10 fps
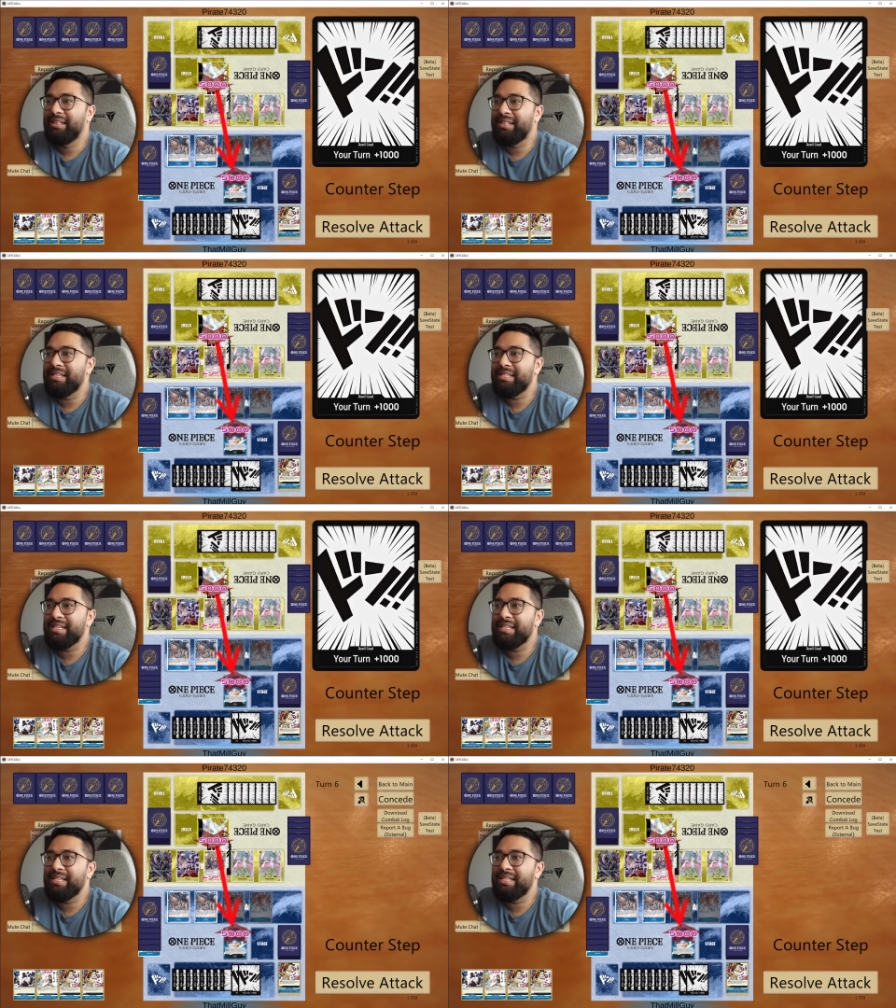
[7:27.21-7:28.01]
This
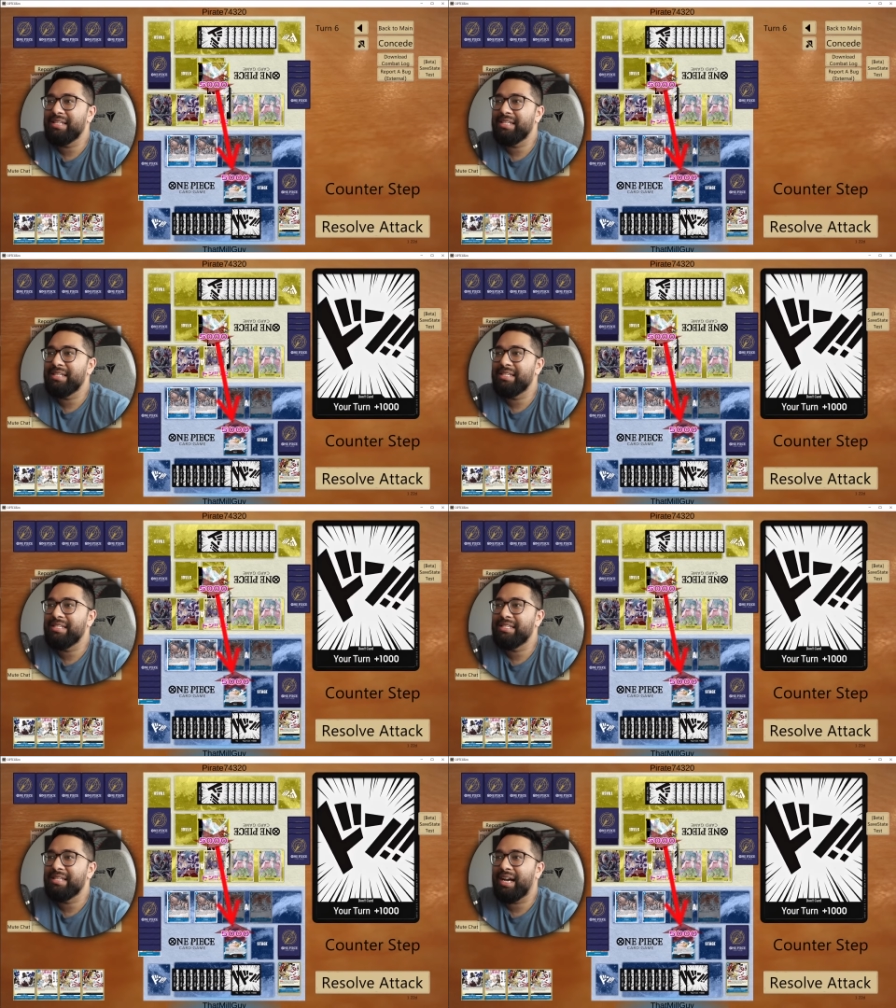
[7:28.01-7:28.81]

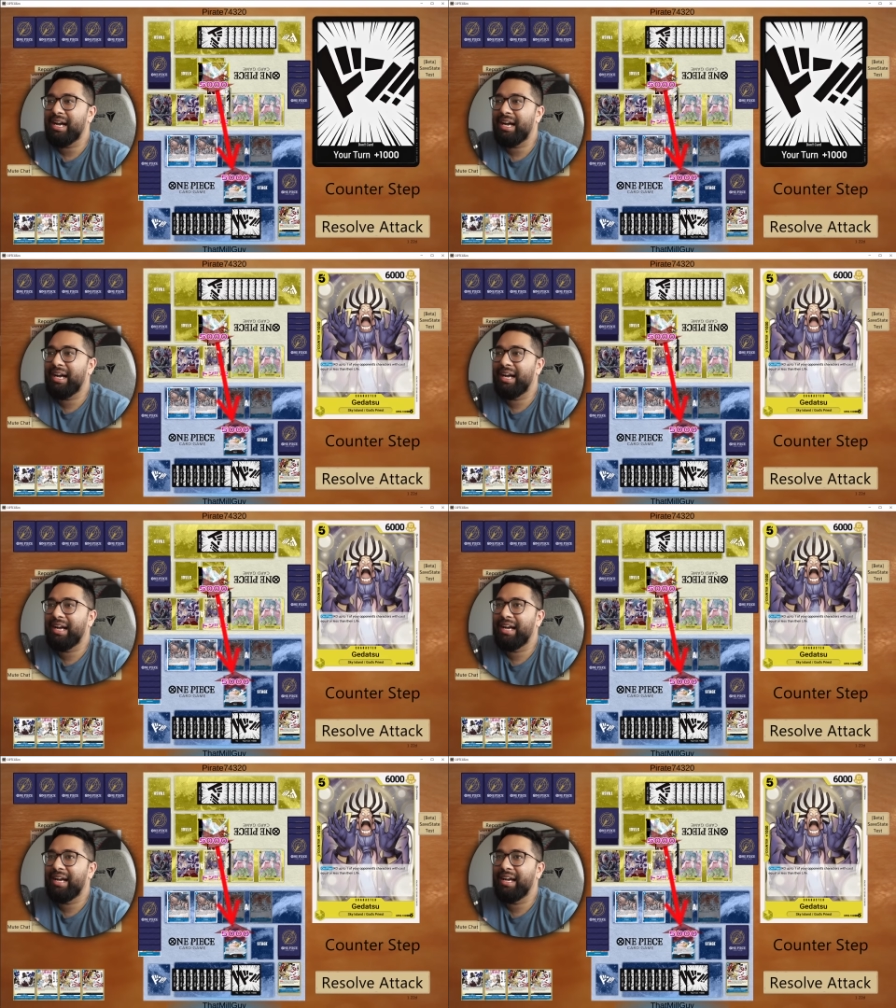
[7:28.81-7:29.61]
is
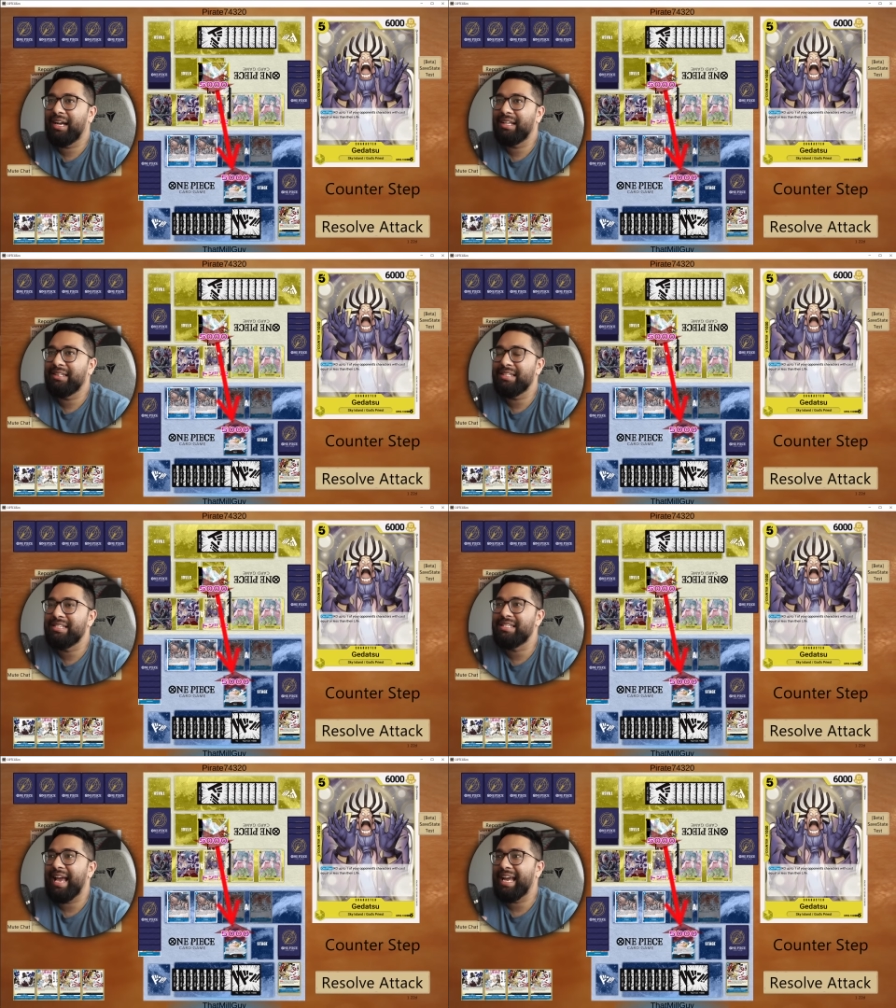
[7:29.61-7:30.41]
uh
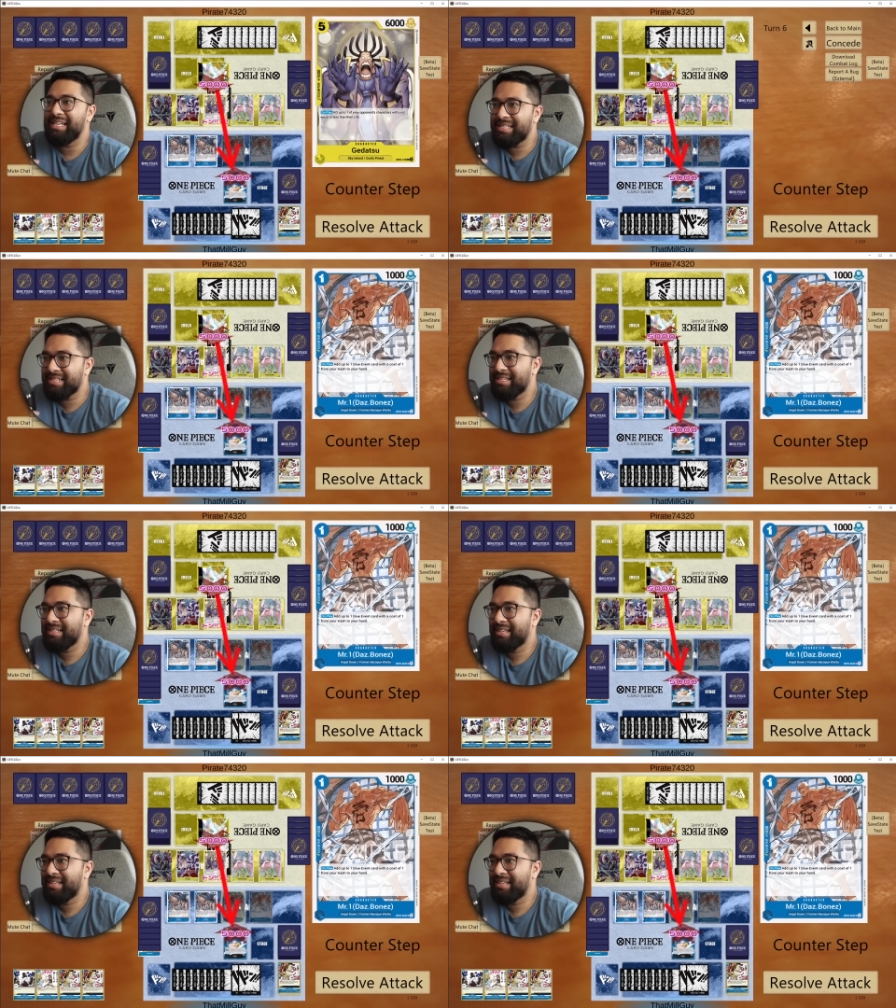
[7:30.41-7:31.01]
this is 8.